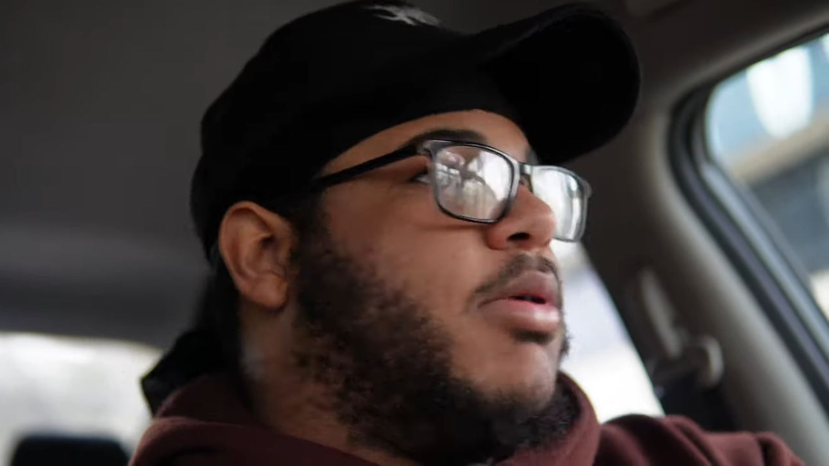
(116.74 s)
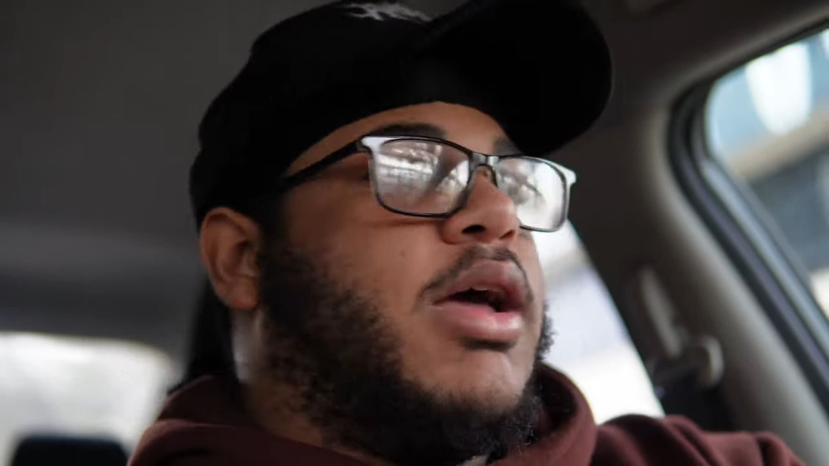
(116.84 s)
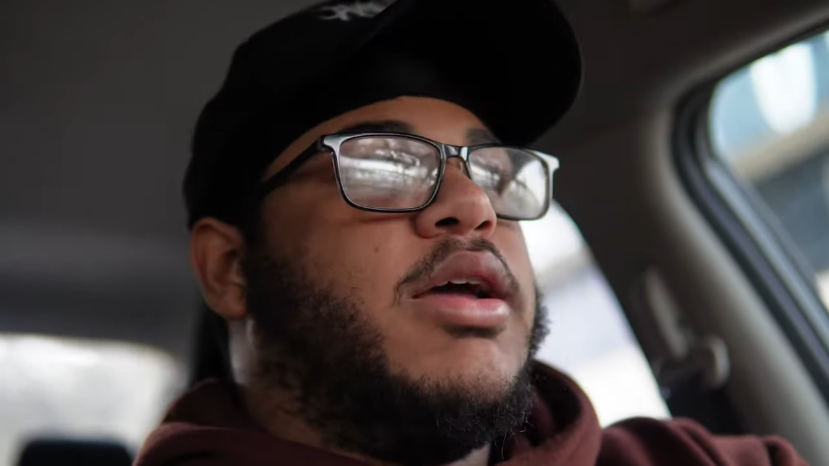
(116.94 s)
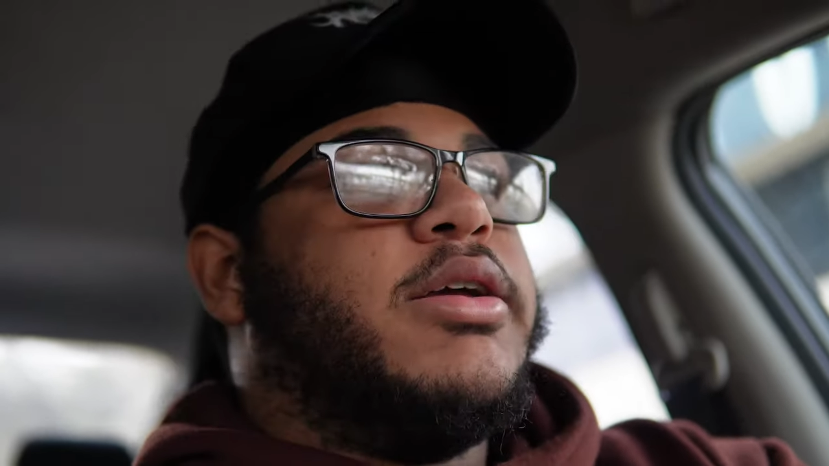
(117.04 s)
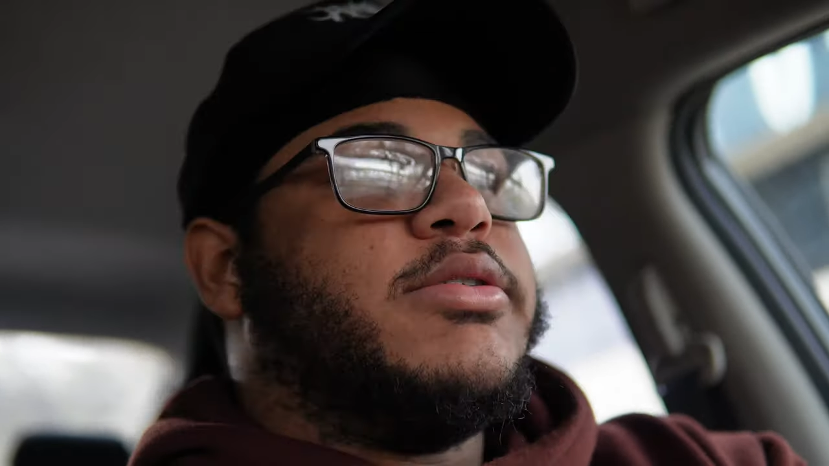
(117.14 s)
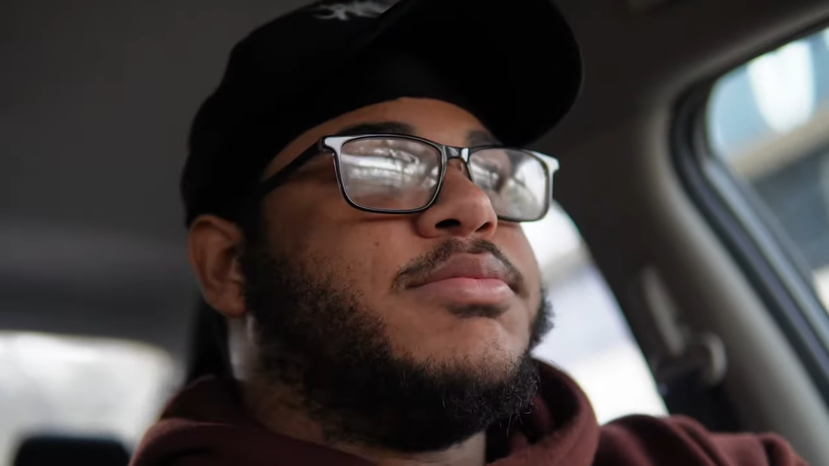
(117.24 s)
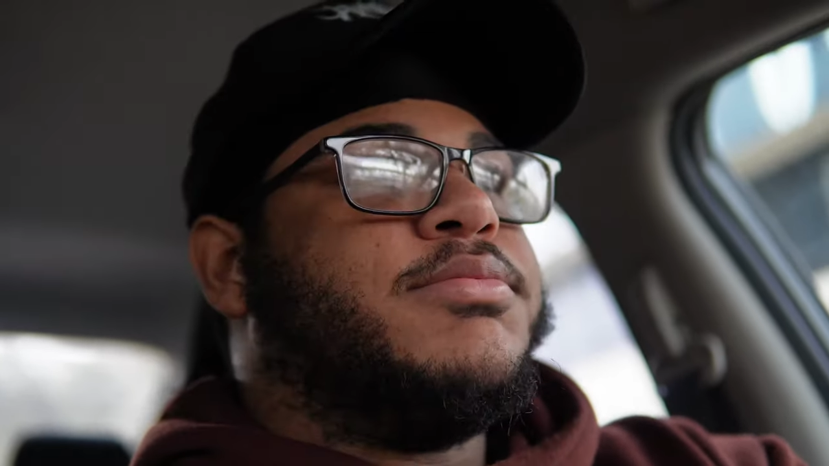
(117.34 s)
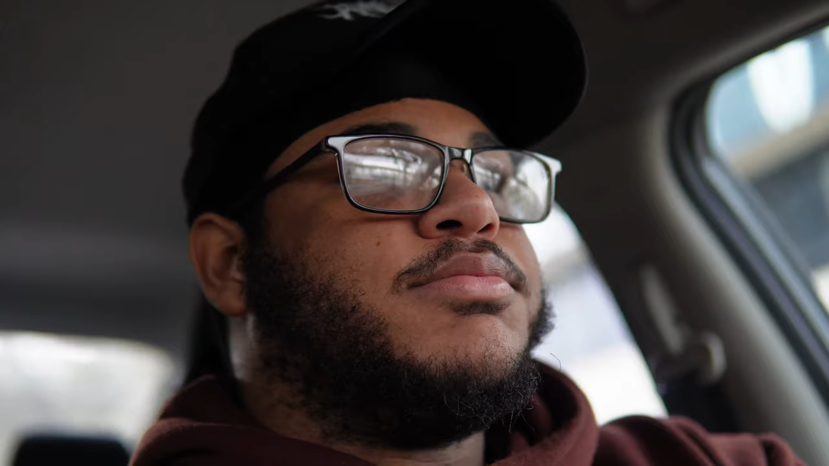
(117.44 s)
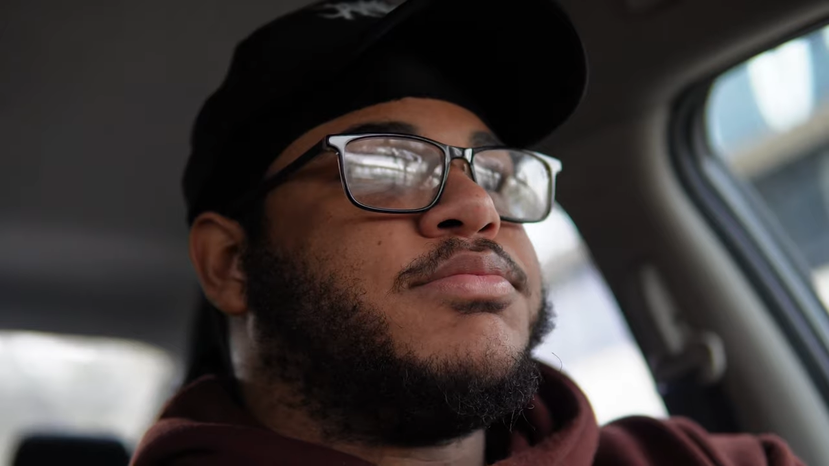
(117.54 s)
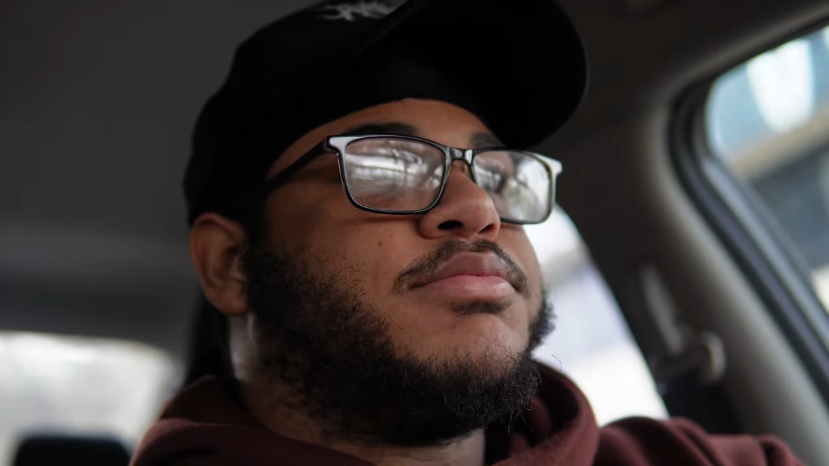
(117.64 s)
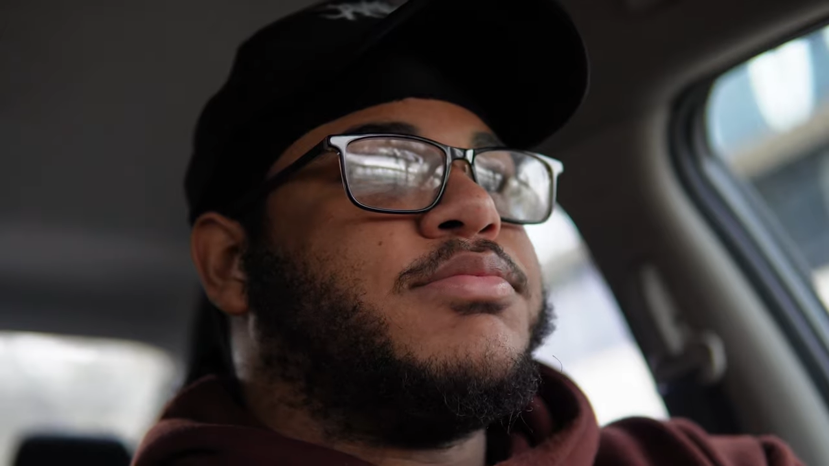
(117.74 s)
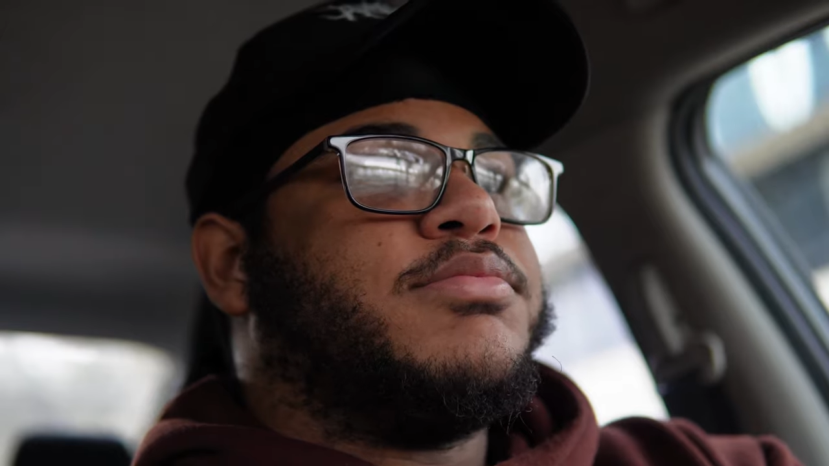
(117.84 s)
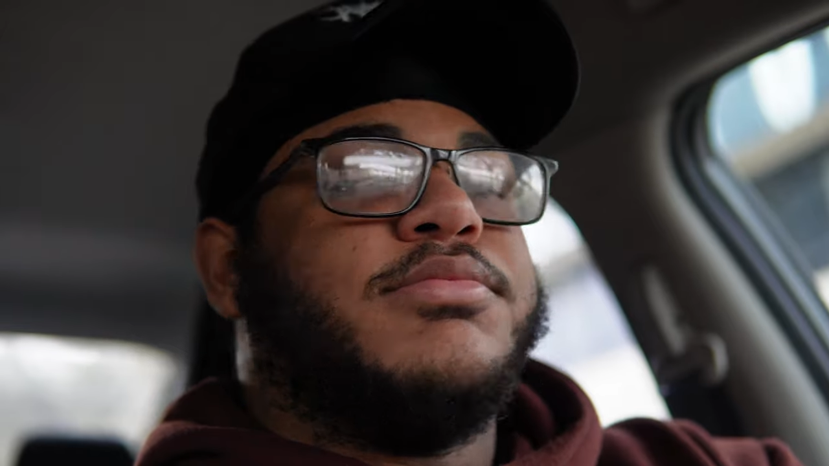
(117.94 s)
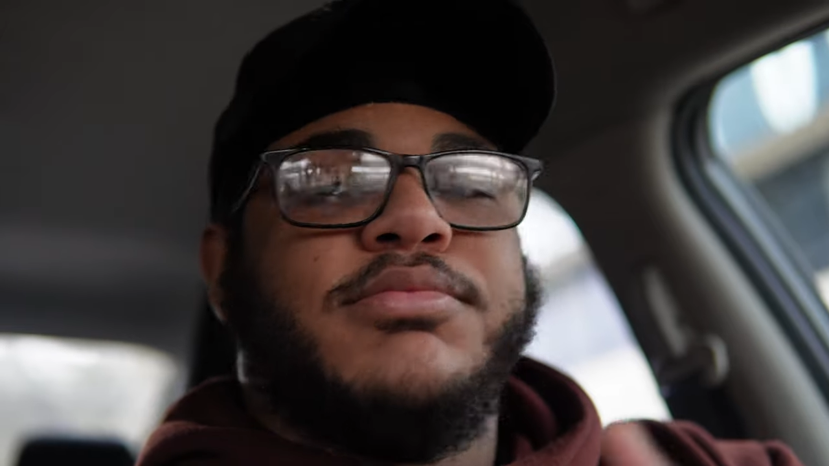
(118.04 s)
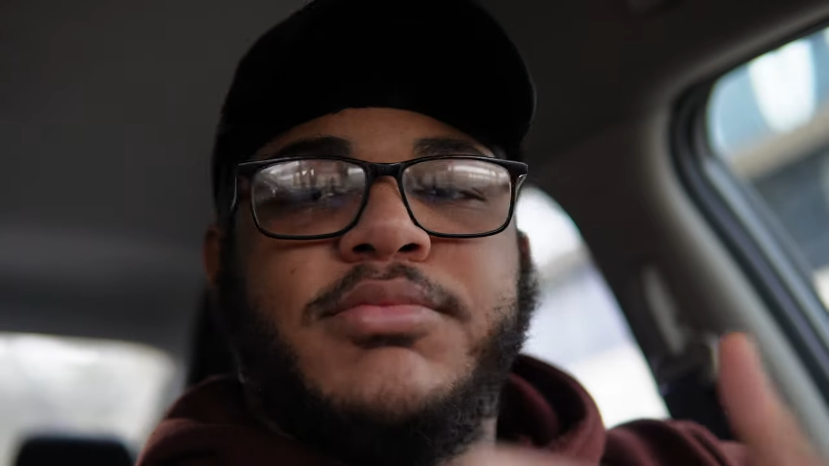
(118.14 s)
man.
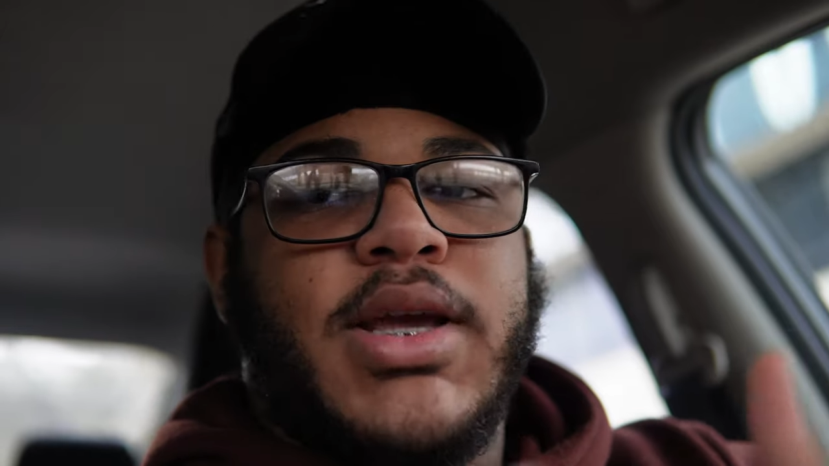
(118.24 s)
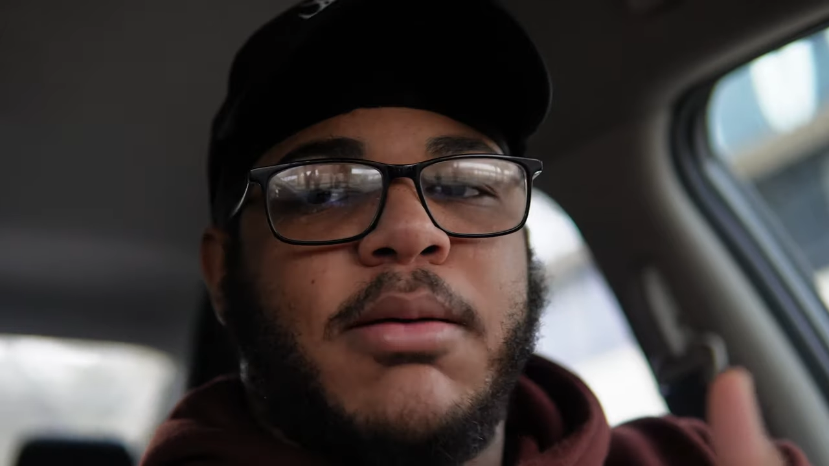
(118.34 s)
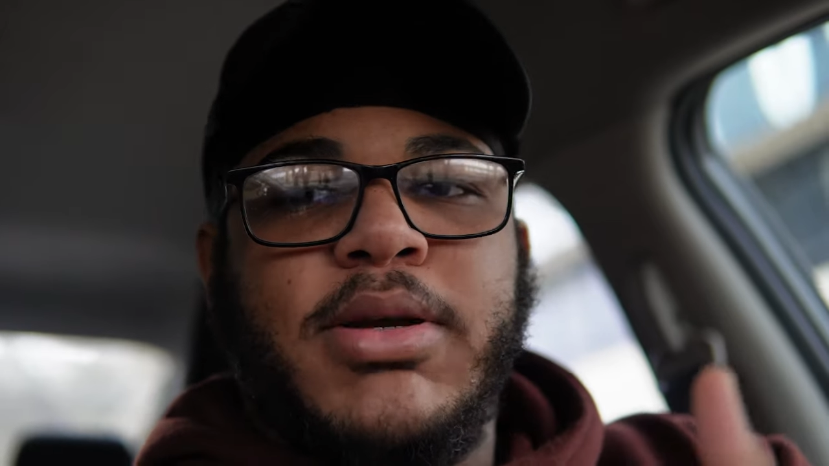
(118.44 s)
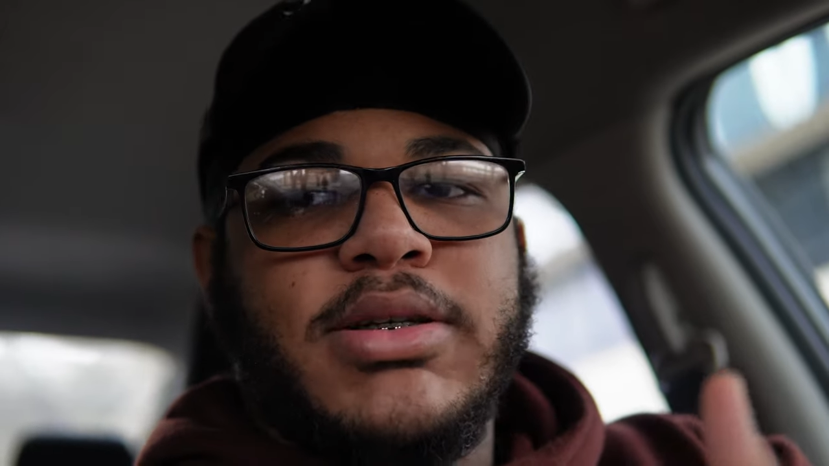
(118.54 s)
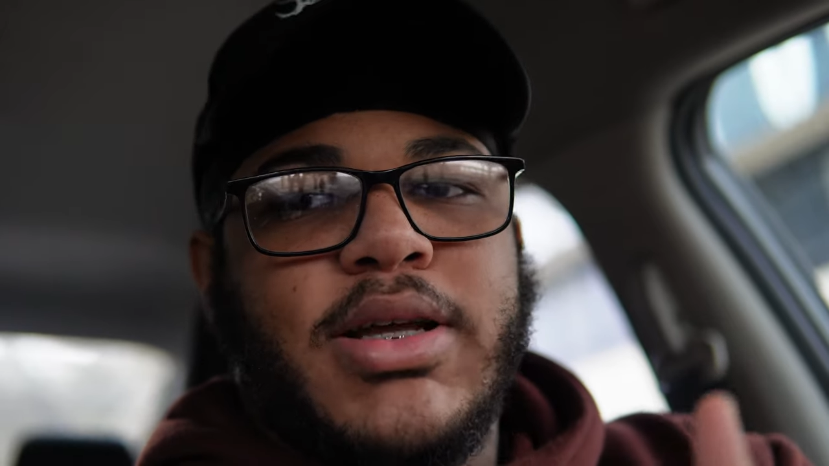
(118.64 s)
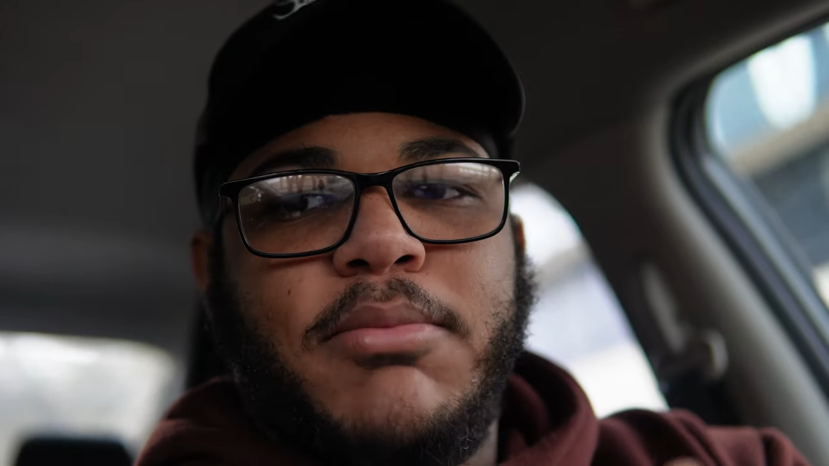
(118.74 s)
I miss